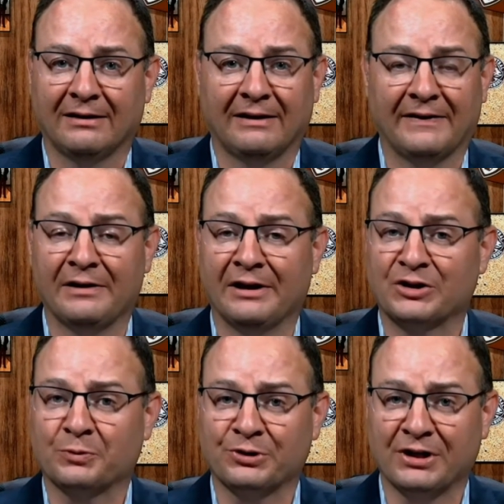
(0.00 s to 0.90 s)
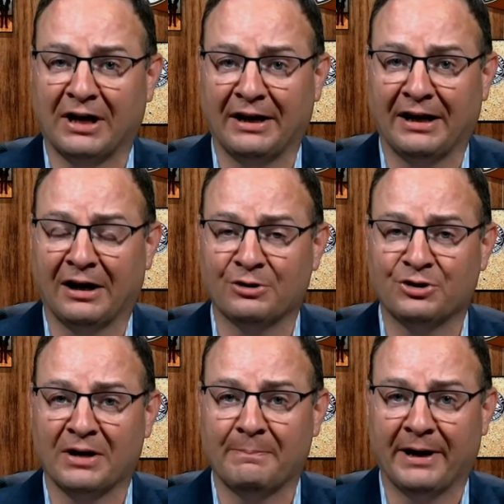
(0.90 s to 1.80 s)
that the Knicks were signing
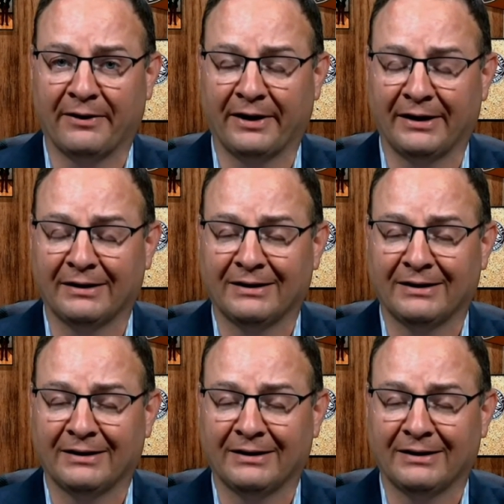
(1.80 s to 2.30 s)
RJ Barrett,